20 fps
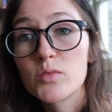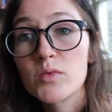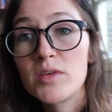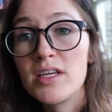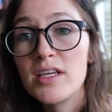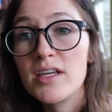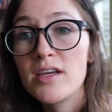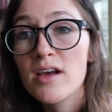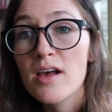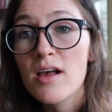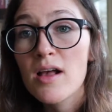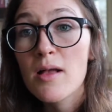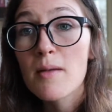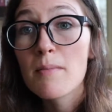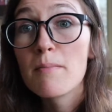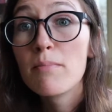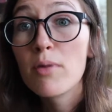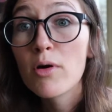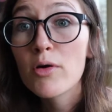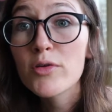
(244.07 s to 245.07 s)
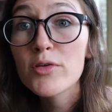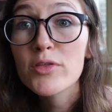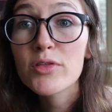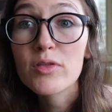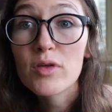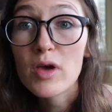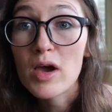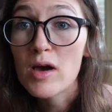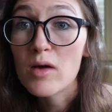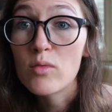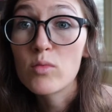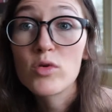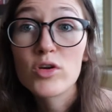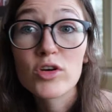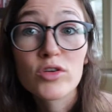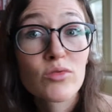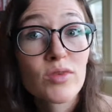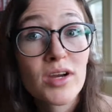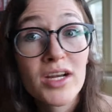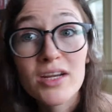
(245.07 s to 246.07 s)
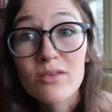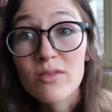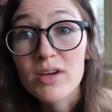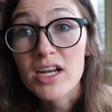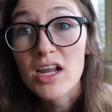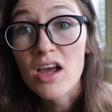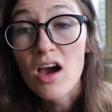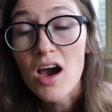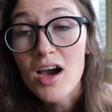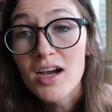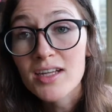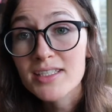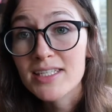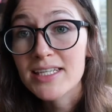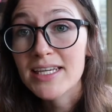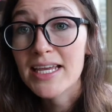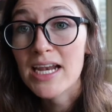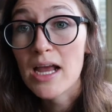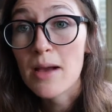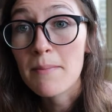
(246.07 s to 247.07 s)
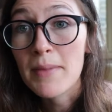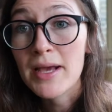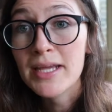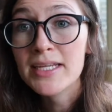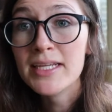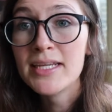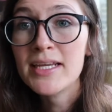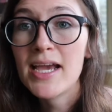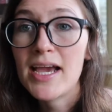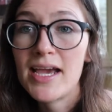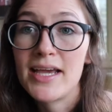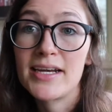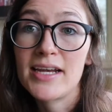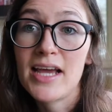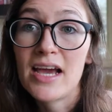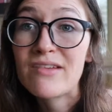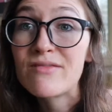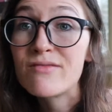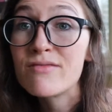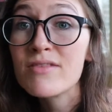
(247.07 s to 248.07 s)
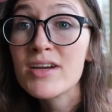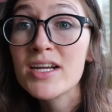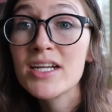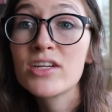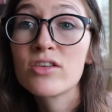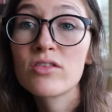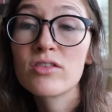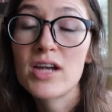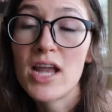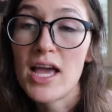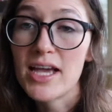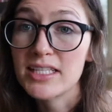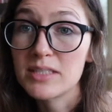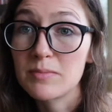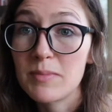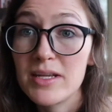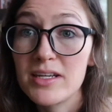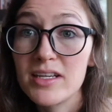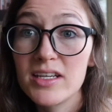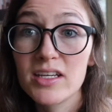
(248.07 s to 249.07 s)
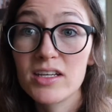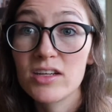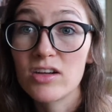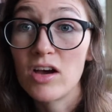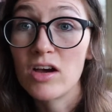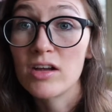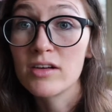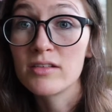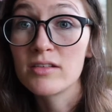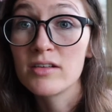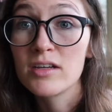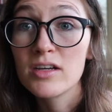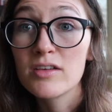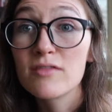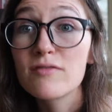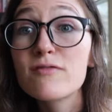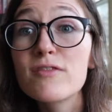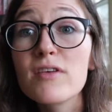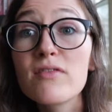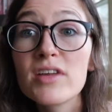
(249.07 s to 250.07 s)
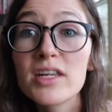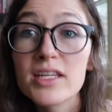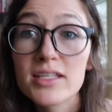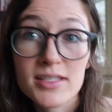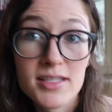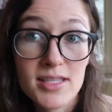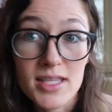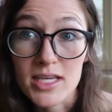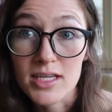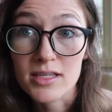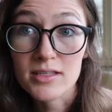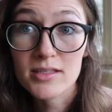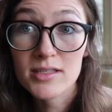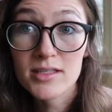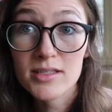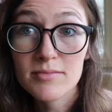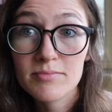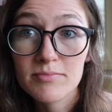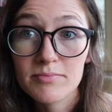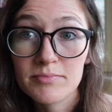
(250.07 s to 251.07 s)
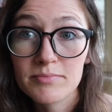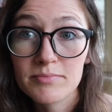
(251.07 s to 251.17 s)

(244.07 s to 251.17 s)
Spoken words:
We both work really hard to get our money, and I really don't like spending it on frivolous things.